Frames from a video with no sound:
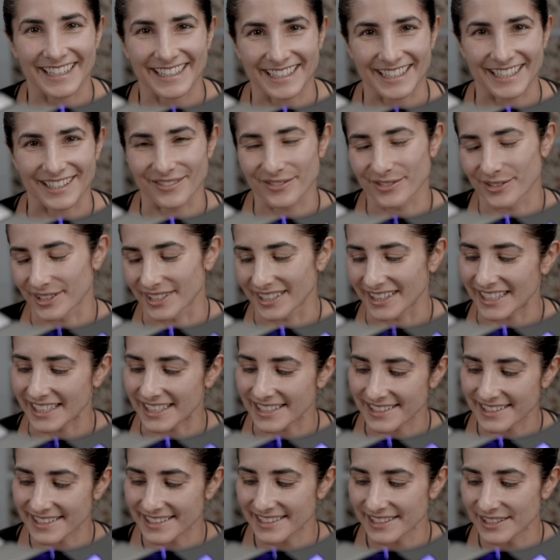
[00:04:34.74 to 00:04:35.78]
E for
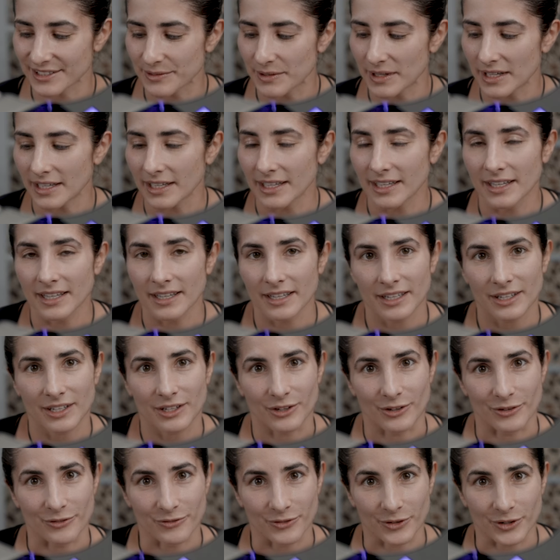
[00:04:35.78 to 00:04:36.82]
Elise.
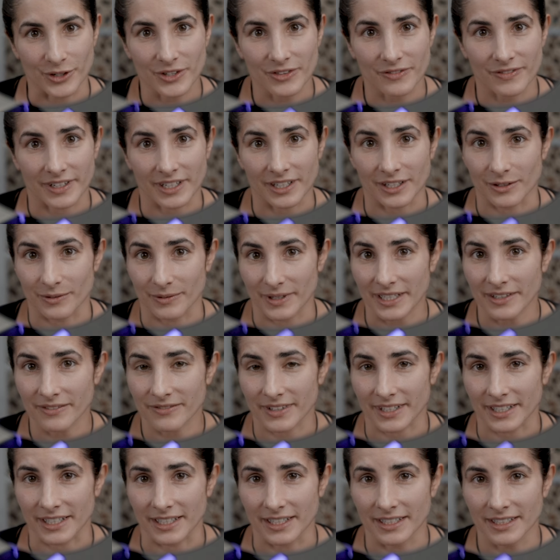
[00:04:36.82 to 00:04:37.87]
Your 4th finger, ring
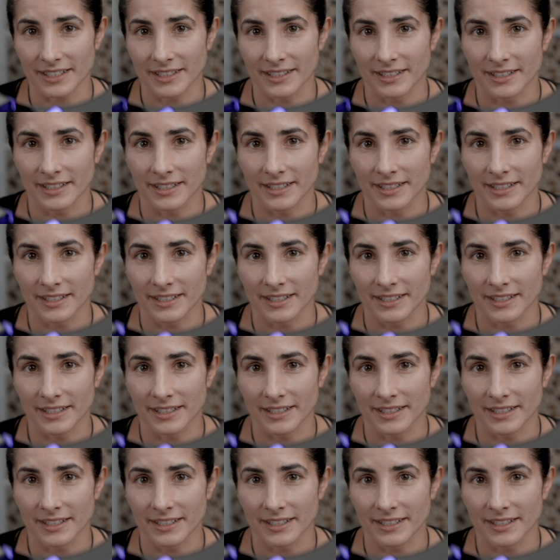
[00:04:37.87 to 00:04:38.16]
finger,